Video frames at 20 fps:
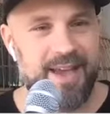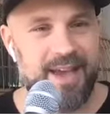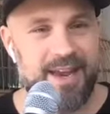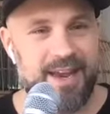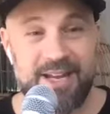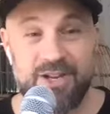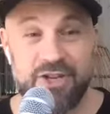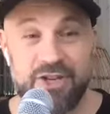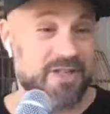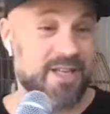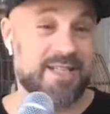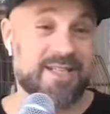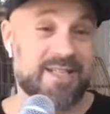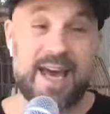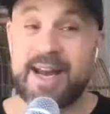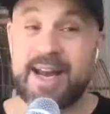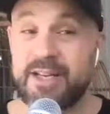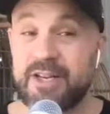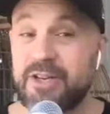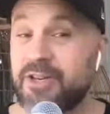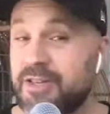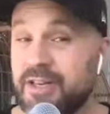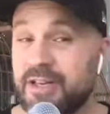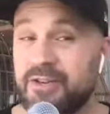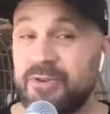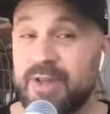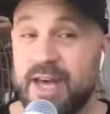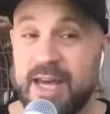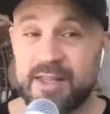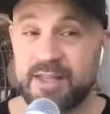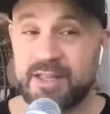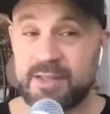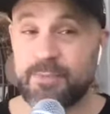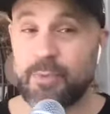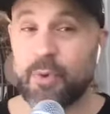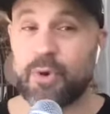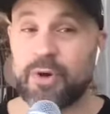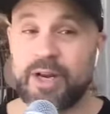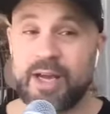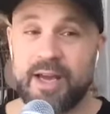and i just decided to, to do that this
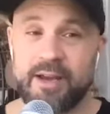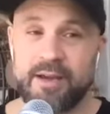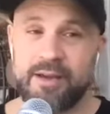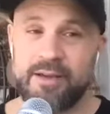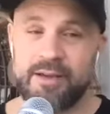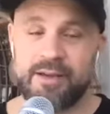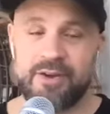morning